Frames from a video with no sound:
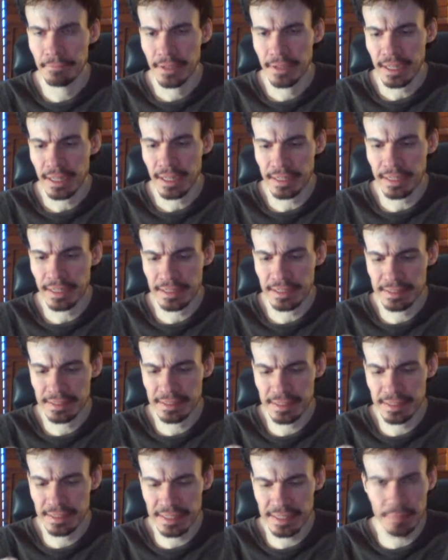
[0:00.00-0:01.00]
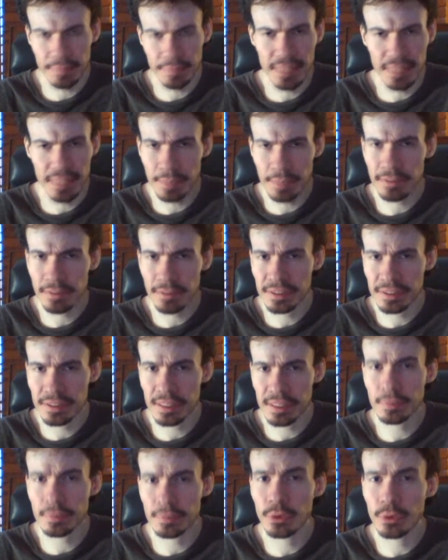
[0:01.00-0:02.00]
the same type of
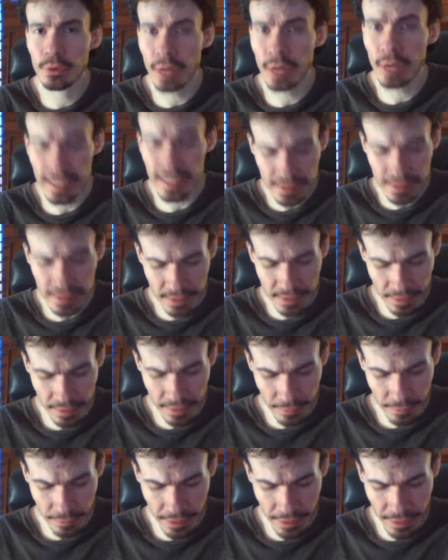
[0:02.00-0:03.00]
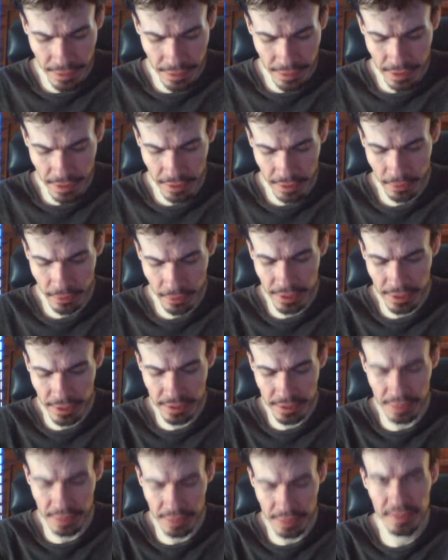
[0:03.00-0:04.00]
steam twice, maybe
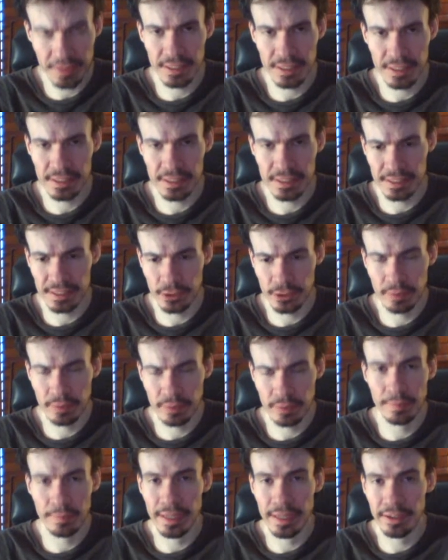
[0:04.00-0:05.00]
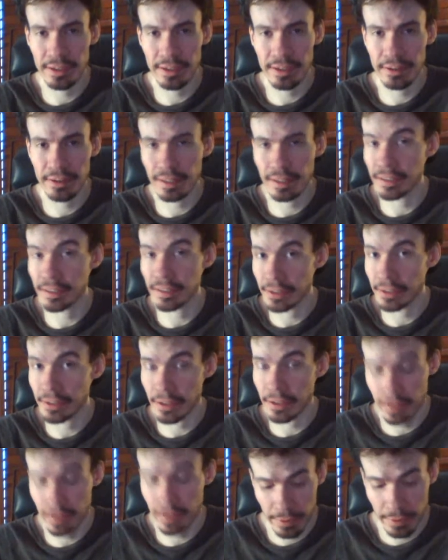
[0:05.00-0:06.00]
one substance is actually better than the
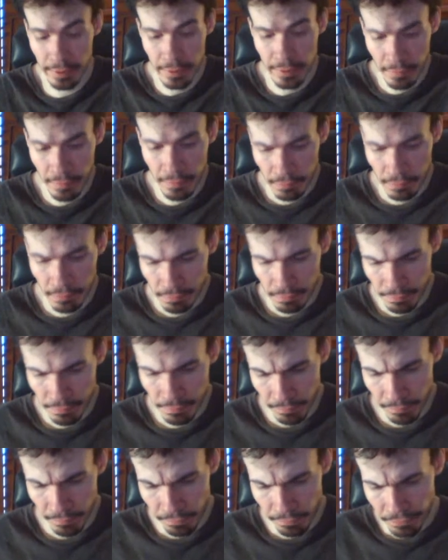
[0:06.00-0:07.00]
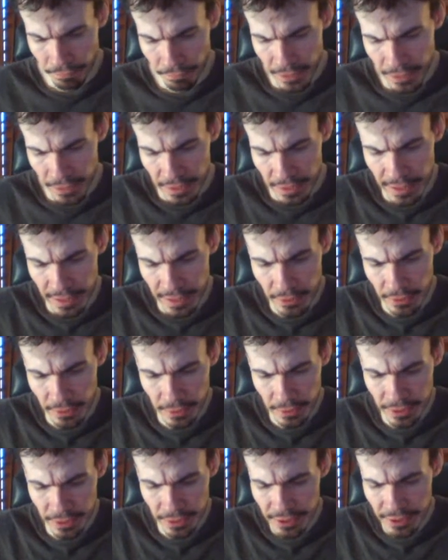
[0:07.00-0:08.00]
other.
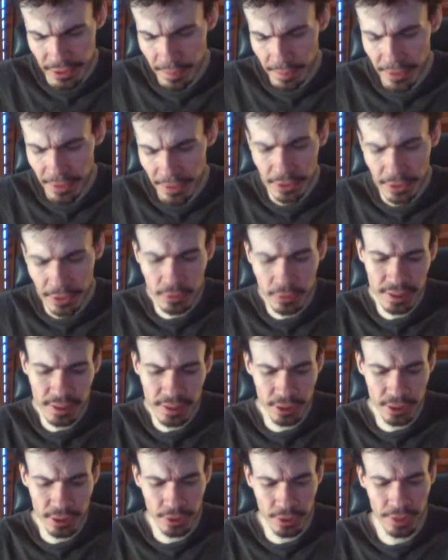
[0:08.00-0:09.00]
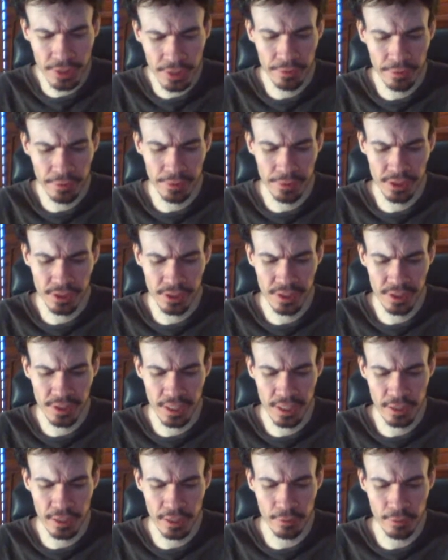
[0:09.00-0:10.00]
Now, there's a very cool section here, which is
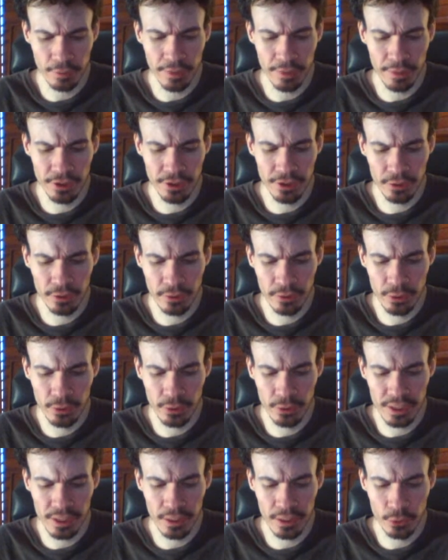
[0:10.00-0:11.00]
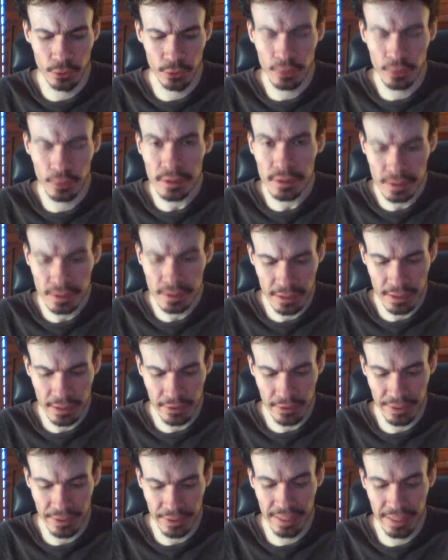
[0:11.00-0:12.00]
the commercial goods and tools,
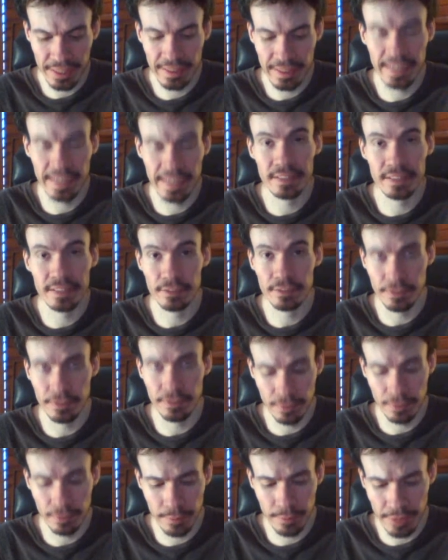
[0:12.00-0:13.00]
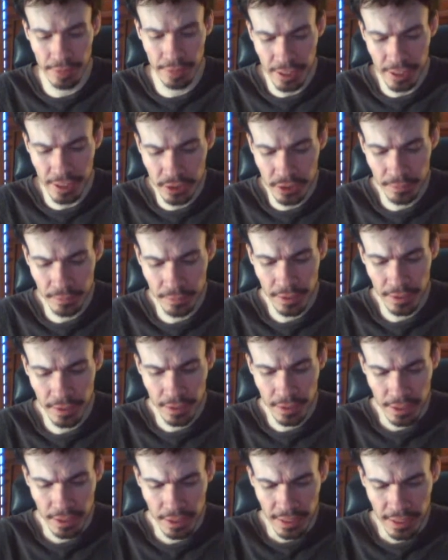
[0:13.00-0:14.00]
or the lights of a former age.
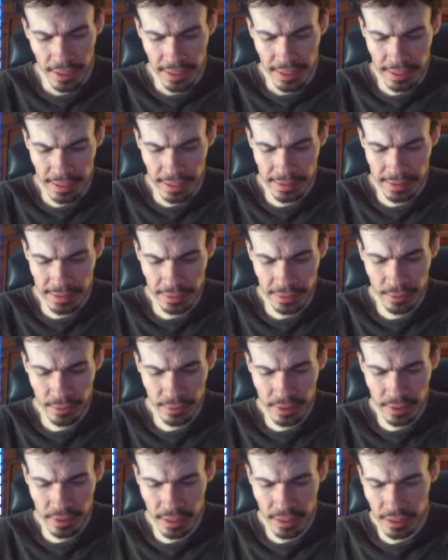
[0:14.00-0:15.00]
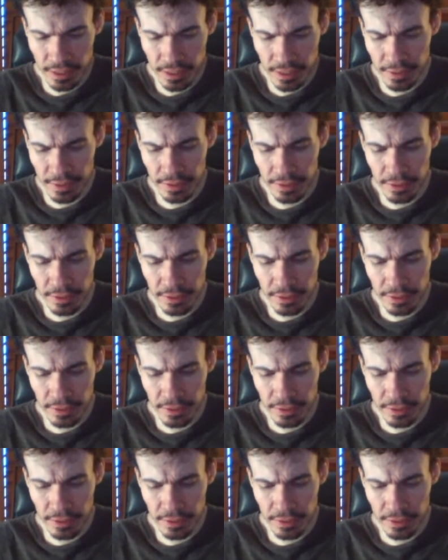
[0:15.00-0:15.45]
As I was telling